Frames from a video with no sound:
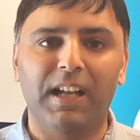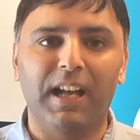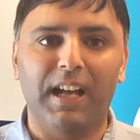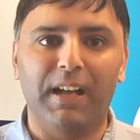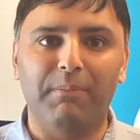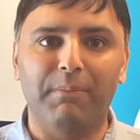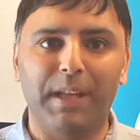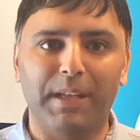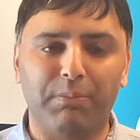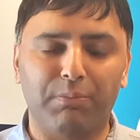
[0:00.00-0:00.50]

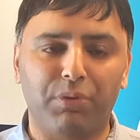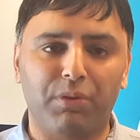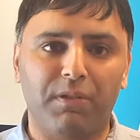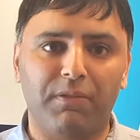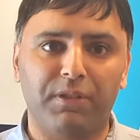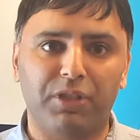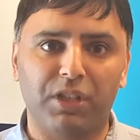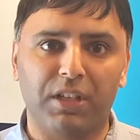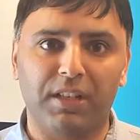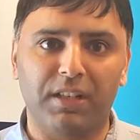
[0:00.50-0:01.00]
and make
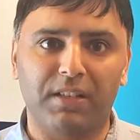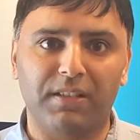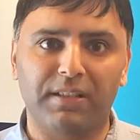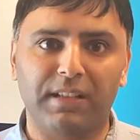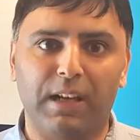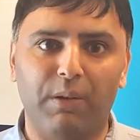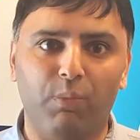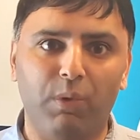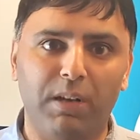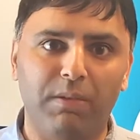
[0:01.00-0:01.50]
projects
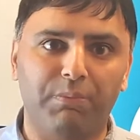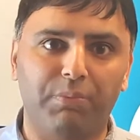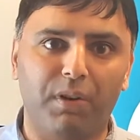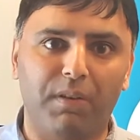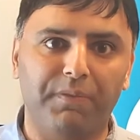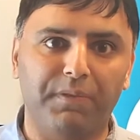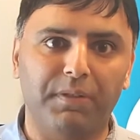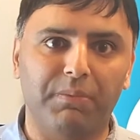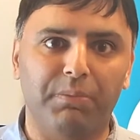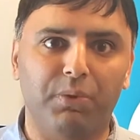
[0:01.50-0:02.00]
that weren't
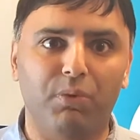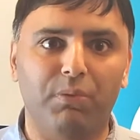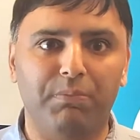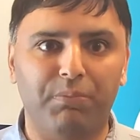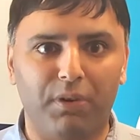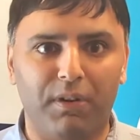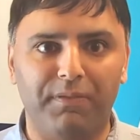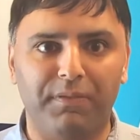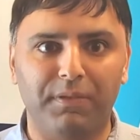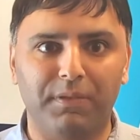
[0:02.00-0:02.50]

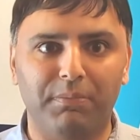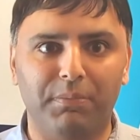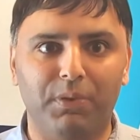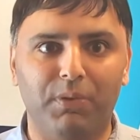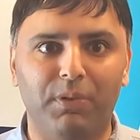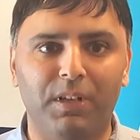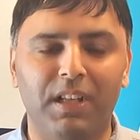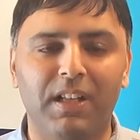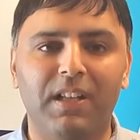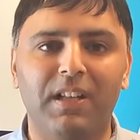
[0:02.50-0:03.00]
profitable.